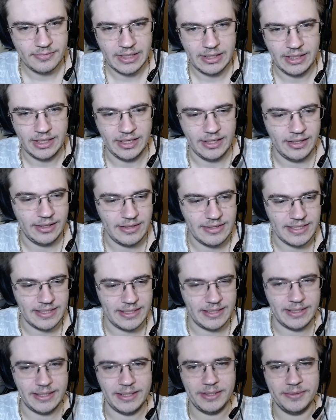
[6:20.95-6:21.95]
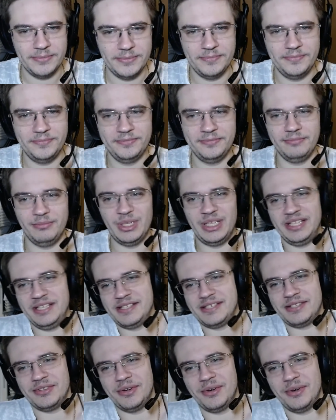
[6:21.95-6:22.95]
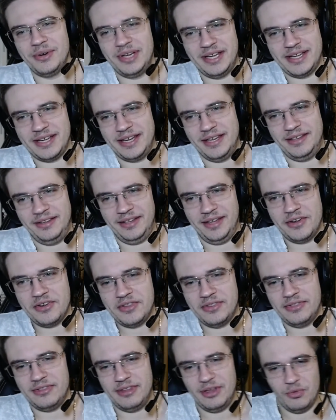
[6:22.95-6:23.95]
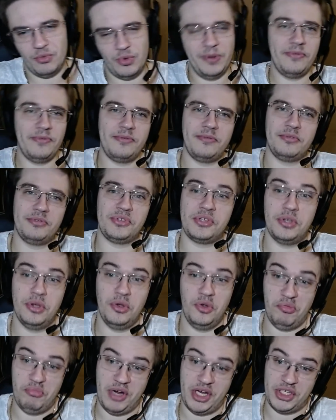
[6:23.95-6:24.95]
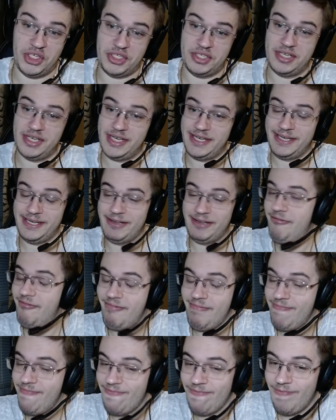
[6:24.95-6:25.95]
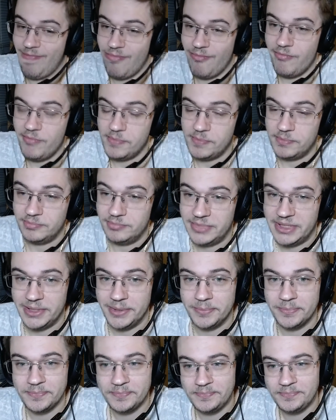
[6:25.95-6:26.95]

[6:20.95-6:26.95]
And but Historia and Eren they went through so much. Man.